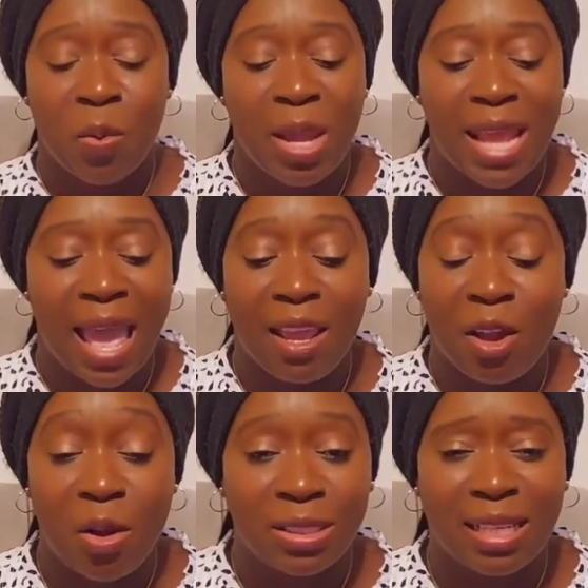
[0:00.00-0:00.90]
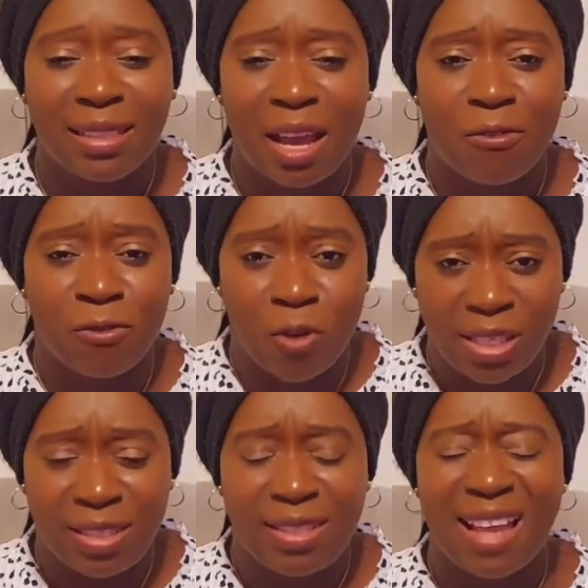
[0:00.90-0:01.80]
when I encountered that
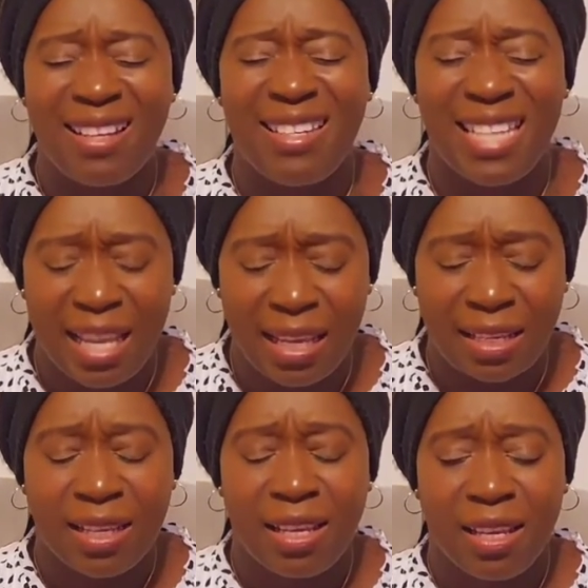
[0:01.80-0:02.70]
voice that day,